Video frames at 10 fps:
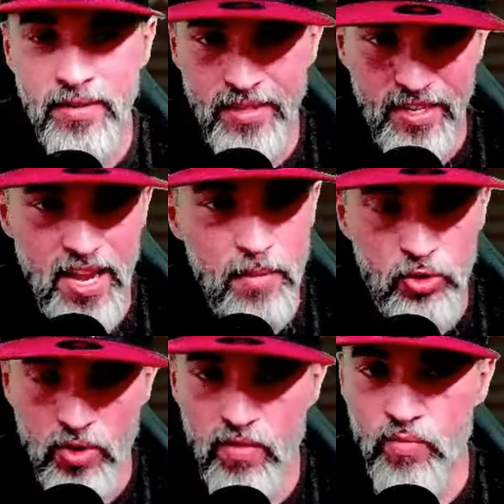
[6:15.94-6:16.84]
the game
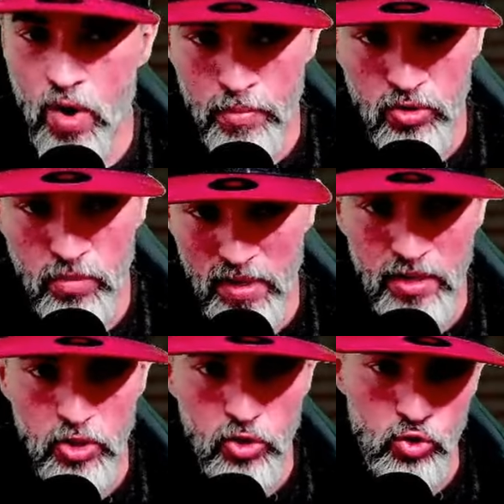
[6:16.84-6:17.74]
to give more
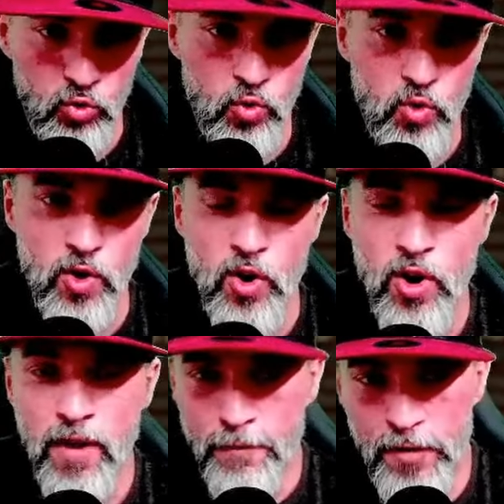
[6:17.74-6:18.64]
possibilities to uh,
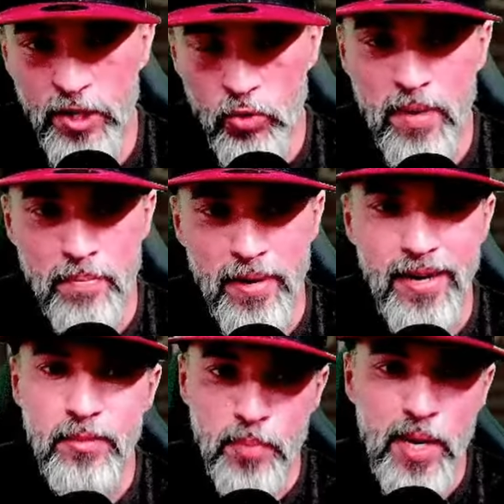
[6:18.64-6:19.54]
free to play
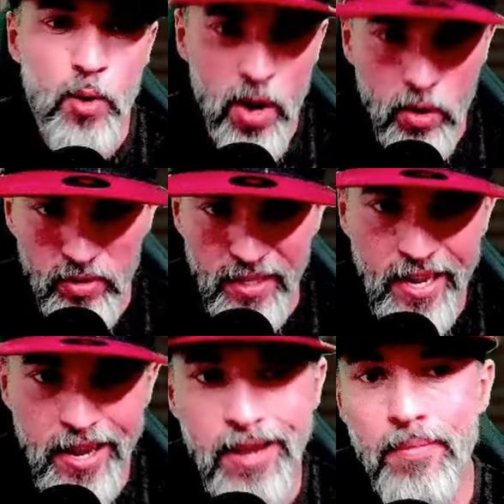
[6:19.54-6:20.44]
players play well the
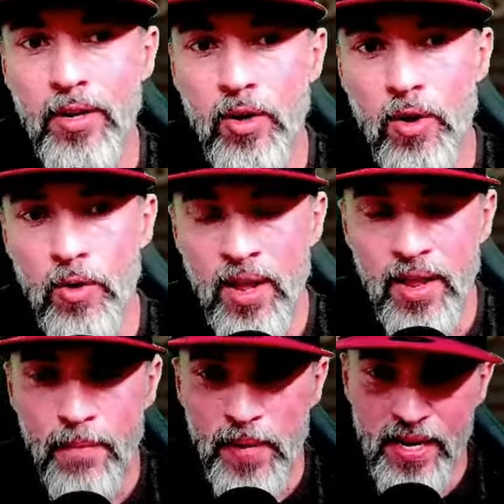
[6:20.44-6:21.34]
game you know
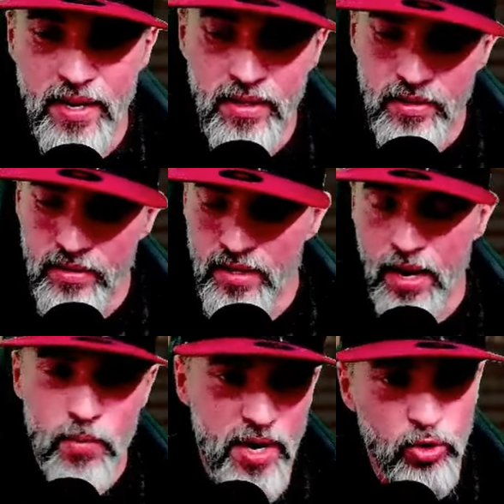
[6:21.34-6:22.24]
because
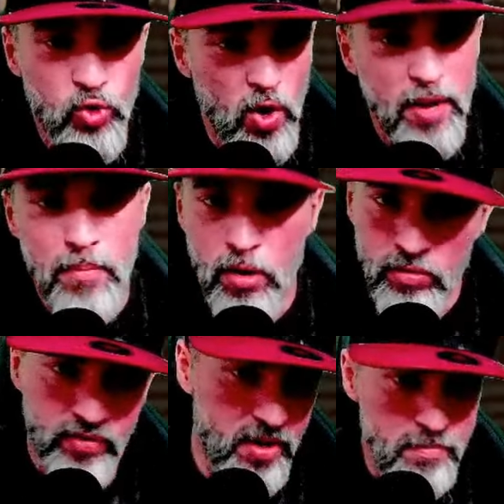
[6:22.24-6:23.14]
when you talk about
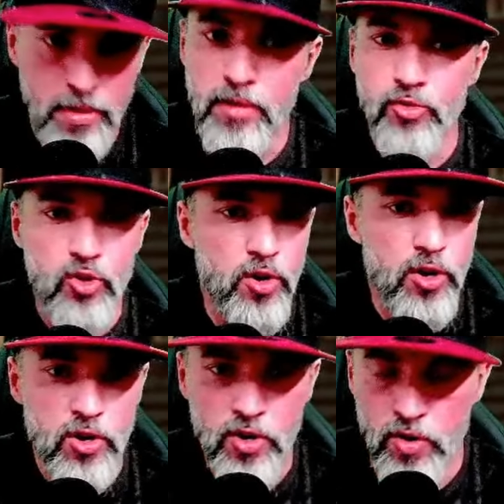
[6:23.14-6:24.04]

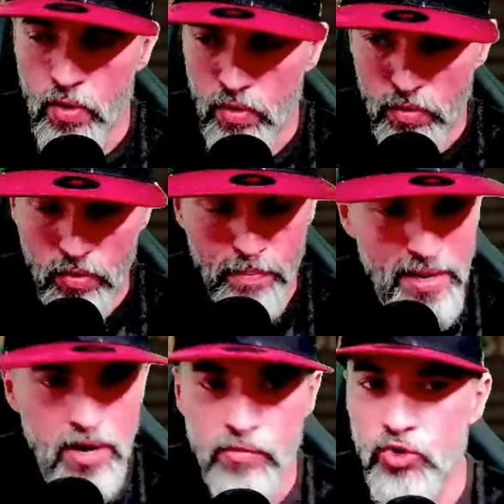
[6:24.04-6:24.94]
Famender or Pill of